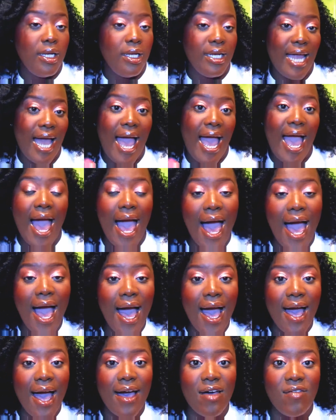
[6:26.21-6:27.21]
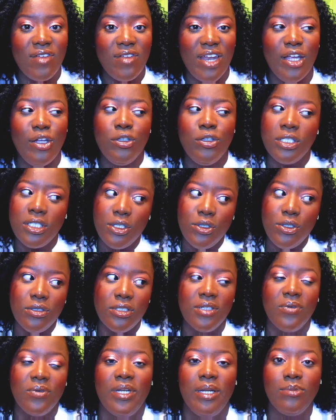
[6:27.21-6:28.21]
and I usually use
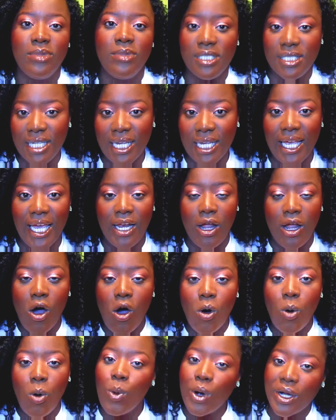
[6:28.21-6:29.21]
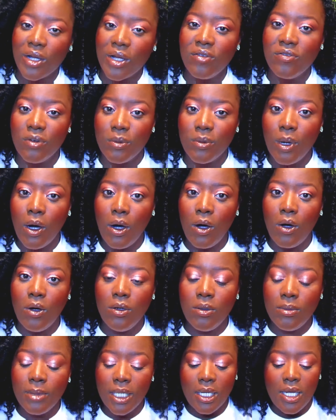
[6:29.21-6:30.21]
it when I'm just like at home working from
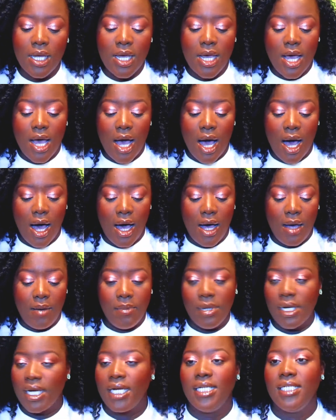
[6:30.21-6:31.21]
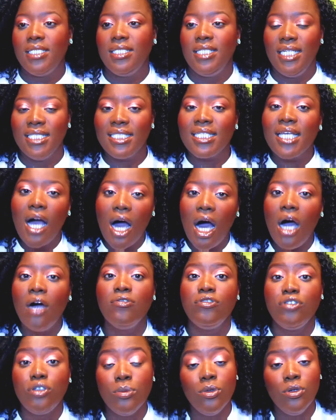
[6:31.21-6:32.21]
home, because it's
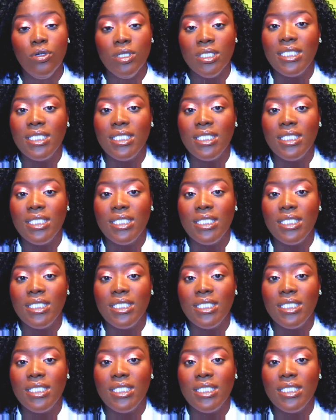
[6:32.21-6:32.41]
comfortable.